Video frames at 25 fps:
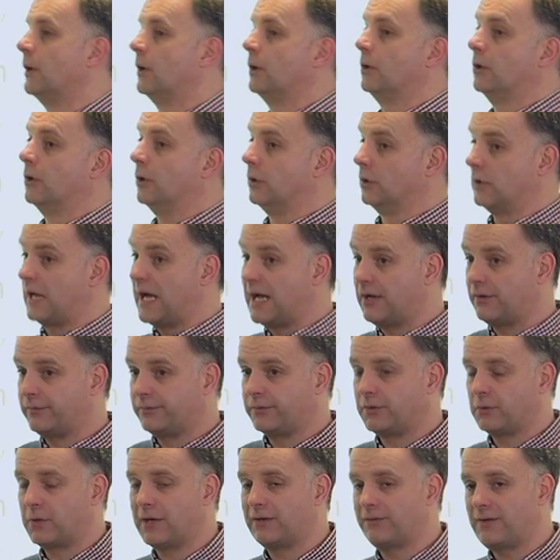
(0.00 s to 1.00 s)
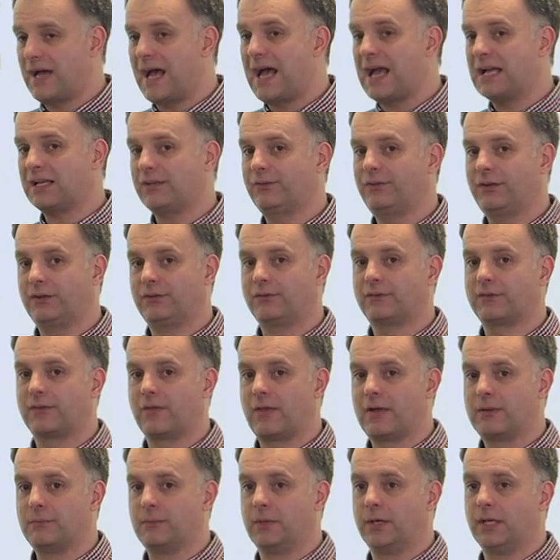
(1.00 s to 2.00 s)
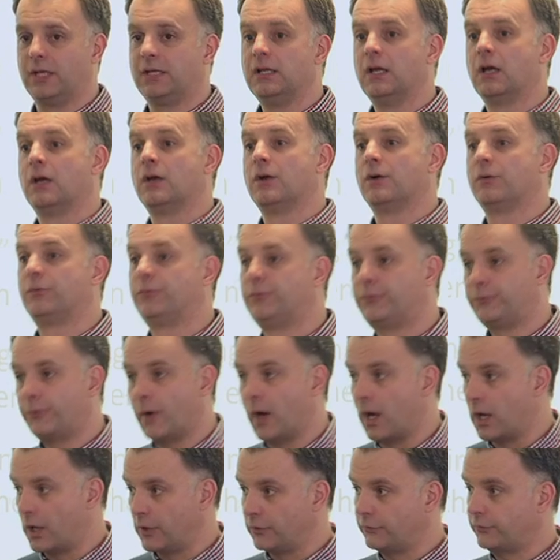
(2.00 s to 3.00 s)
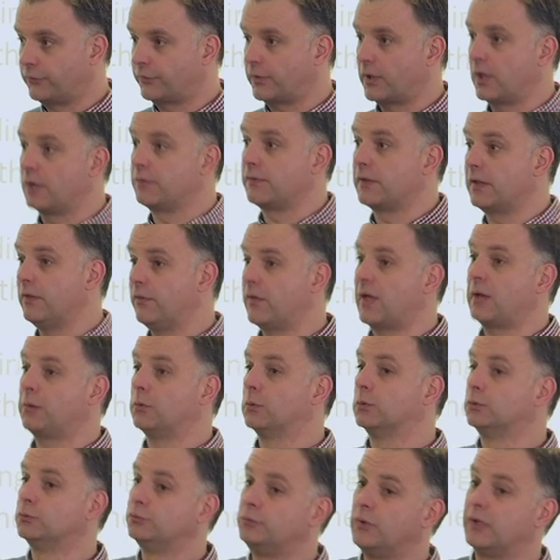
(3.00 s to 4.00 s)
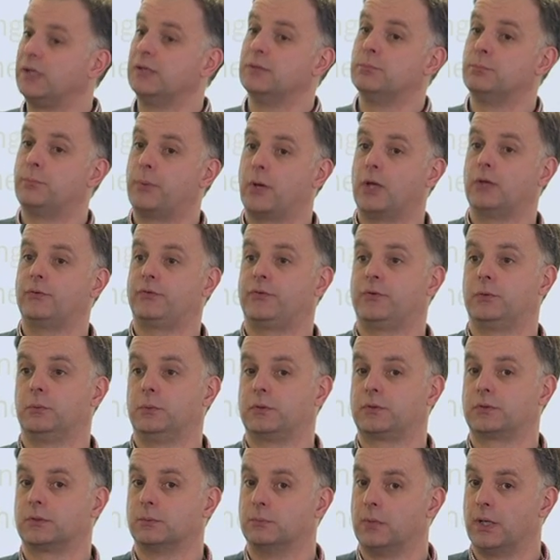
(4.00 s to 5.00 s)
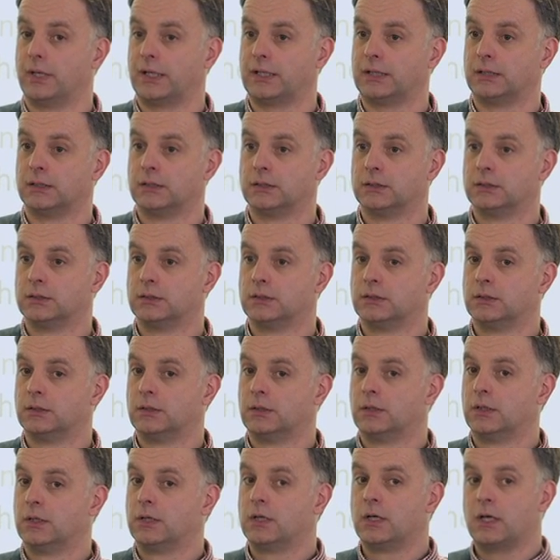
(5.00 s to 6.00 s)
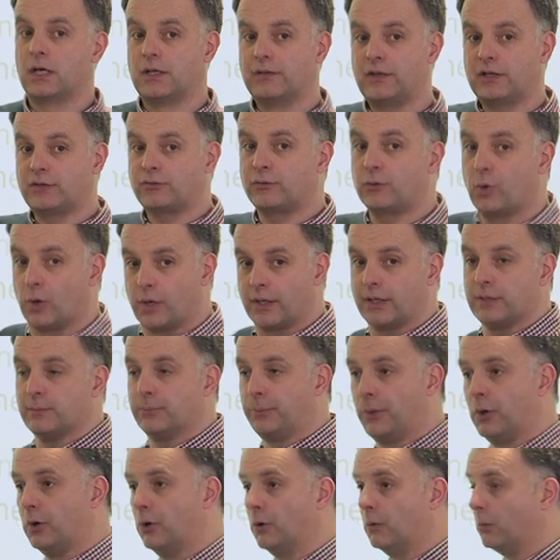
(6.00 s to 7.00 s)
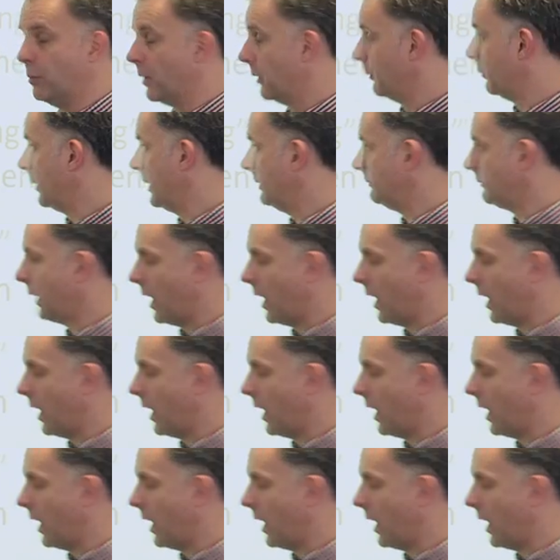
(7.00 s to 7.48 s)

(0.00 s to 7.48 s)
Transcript: or have to have access to that money first, and then they will reimburse you with the money. And that's quite an important one.